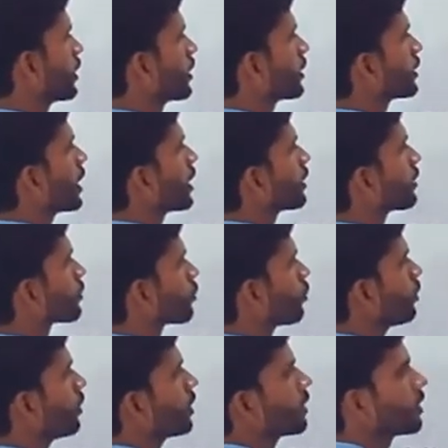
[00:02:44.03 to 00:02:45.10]
and the is
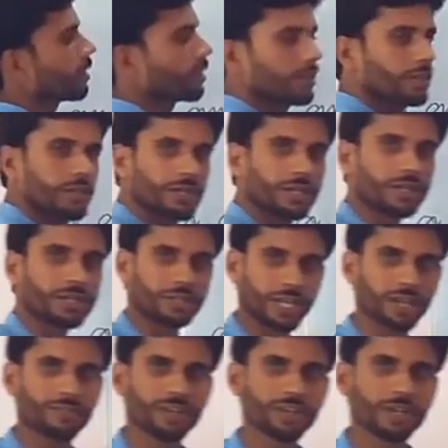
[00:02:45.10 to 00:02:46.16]
called
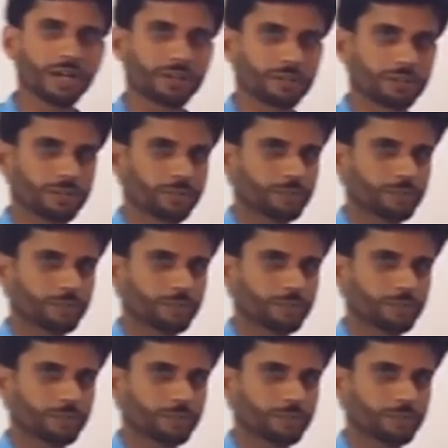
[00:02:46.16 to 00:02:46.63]
definite article.